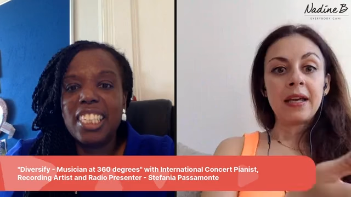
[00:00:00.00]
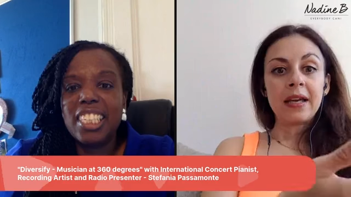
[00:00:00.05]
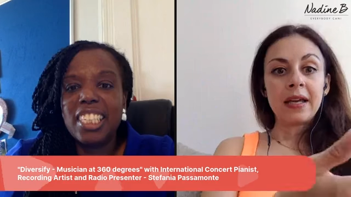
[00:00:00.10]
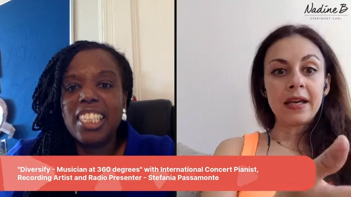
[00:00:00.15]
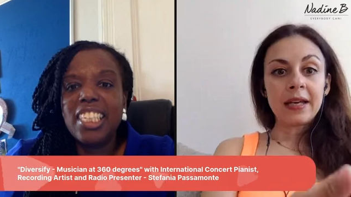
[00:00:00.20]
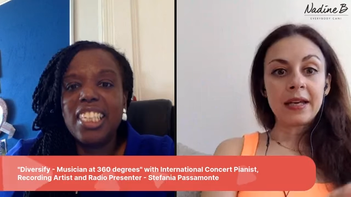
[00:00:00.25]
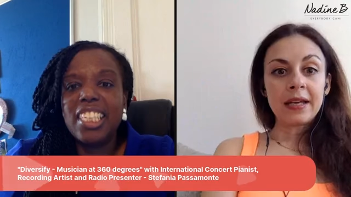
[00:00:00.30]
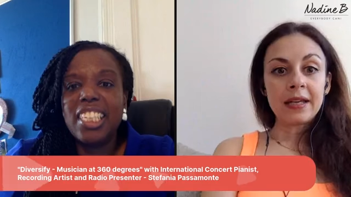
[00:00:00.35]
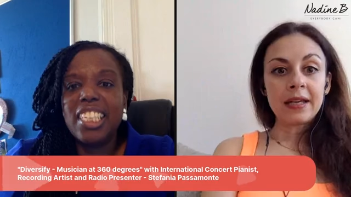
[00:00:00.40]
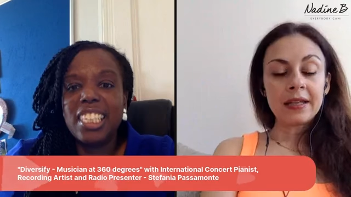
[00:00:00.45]

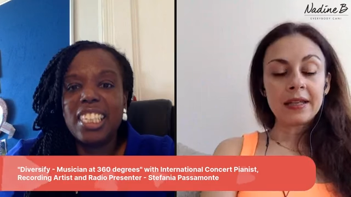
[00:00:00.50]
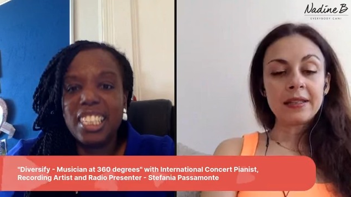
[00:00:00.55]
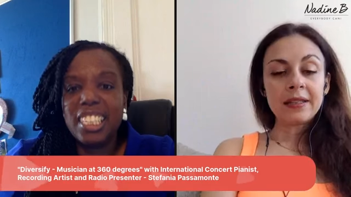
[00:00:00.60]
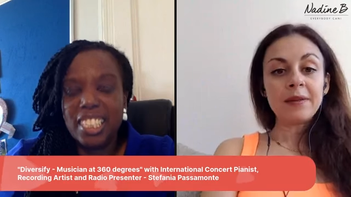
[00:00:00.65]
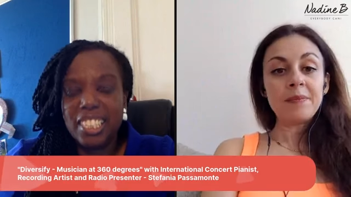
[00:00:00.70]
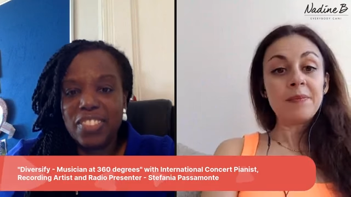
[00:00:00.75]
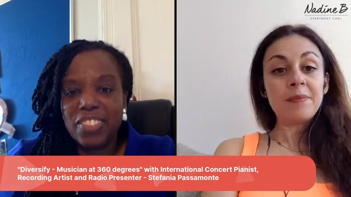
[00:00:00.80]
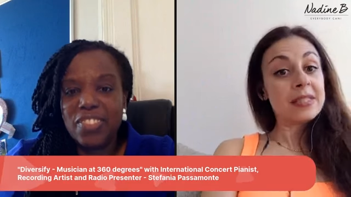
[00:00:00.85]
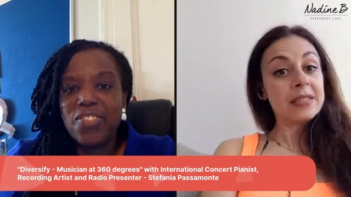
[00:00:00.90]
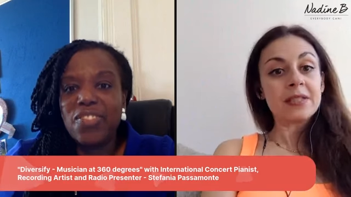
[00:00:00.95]

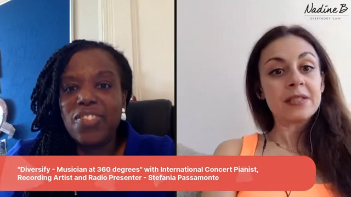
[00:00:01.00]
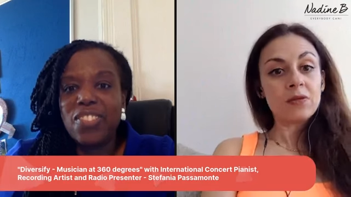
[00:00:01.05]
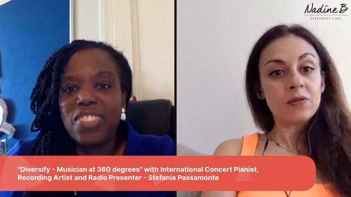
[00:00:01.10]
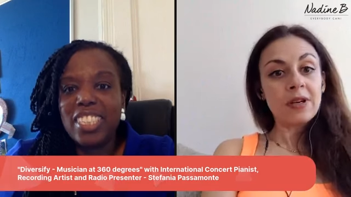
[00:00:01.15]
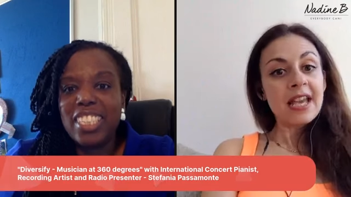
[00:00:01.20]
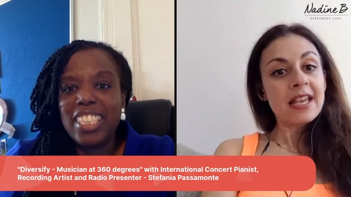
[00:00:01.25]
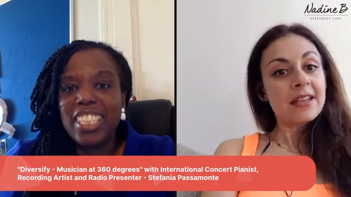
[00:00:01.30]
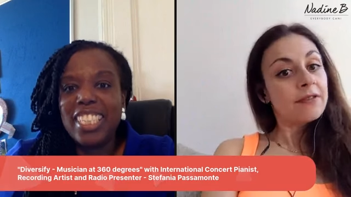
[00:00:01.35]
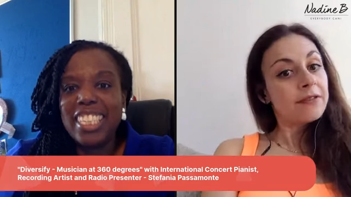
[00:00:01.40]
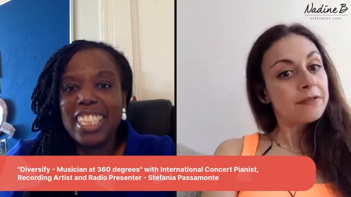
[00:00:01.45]
Speaker 1: the business to
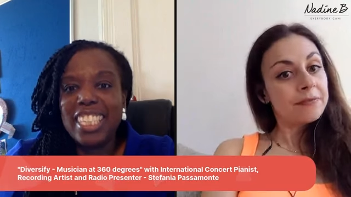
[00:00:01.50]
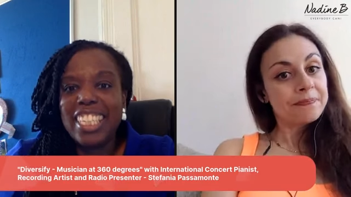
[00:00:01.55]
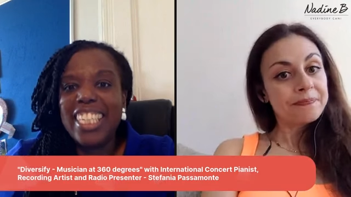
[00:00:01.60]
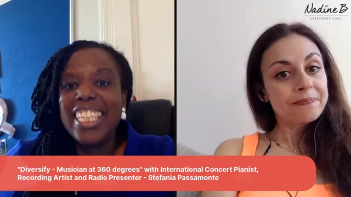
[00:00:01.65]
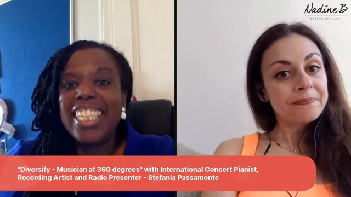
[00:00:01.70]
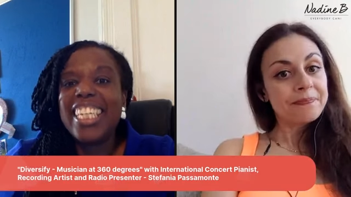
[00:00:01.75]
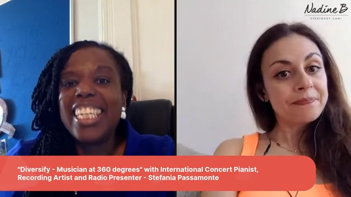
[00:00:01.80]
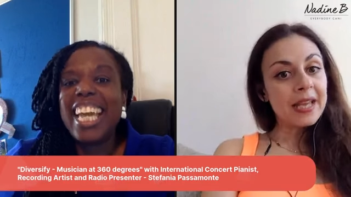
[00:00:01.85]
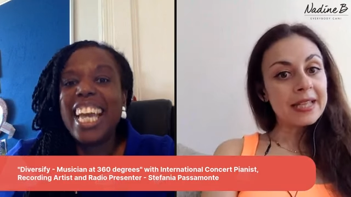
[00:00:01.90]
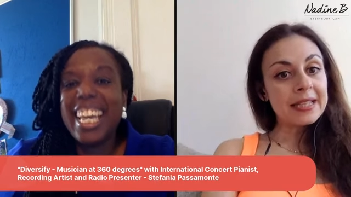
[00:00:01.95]
life
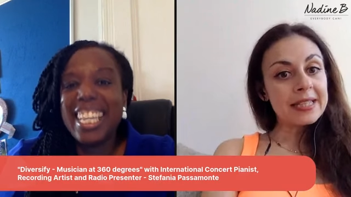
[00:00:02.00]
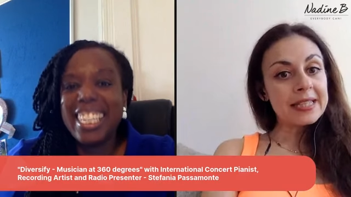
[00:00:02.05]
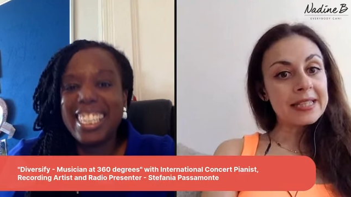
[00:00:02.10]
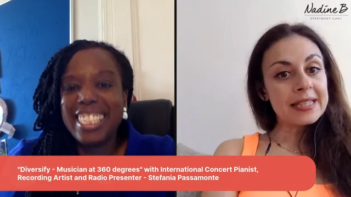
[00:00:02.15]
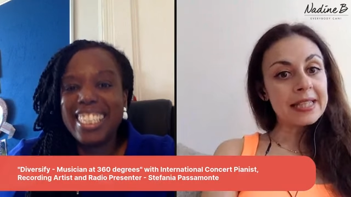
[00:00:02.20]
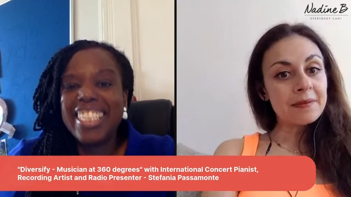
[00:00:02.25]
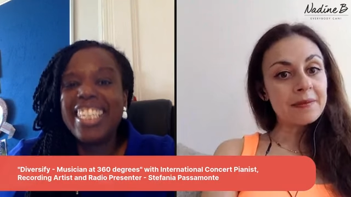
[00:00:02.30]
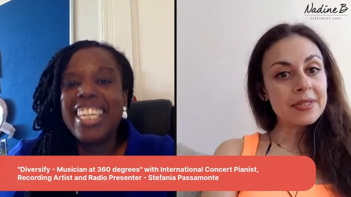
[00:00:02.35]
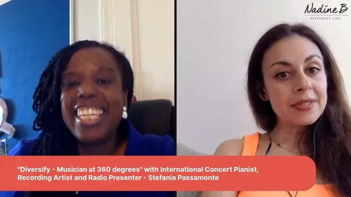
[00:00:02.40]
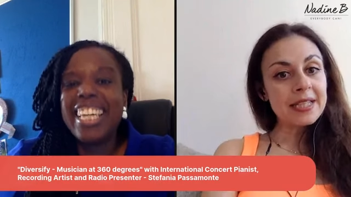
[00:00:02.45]
at the
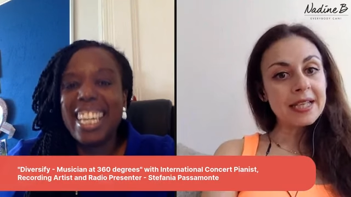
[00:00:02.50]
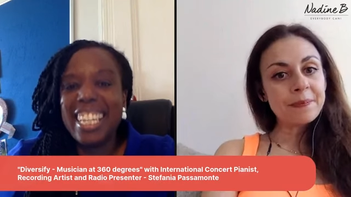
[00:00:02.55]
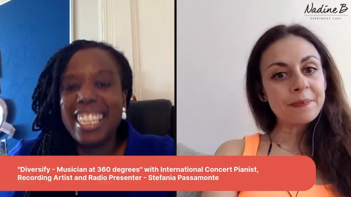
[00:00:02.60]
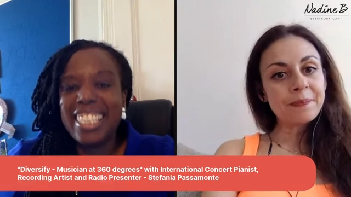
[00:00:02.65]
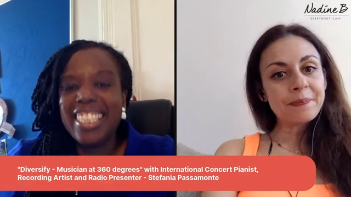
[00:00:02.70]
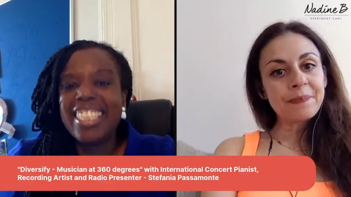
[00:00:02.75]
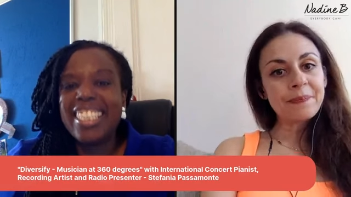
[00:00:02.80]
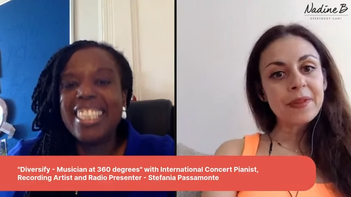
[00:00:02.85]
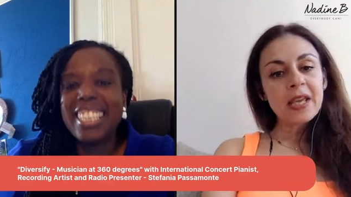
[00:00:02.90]
same time.